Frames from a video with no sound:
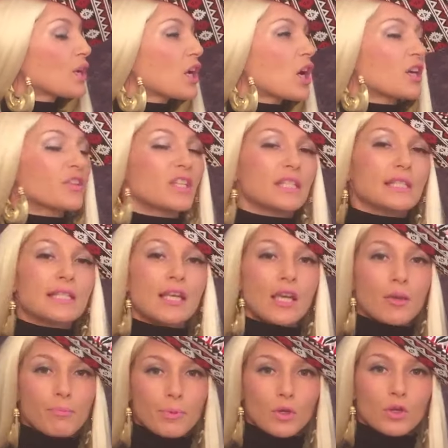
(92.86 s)
what are the
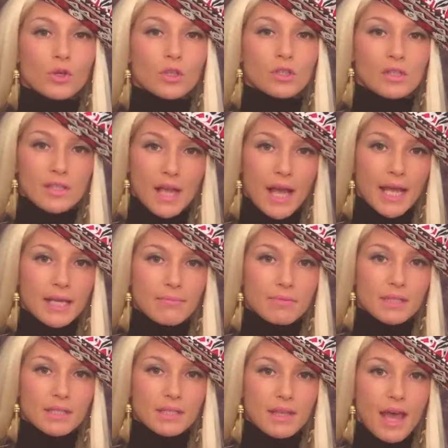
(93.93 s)
typical
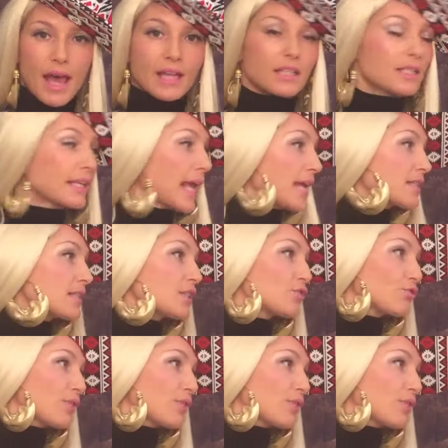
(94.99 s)
types that casting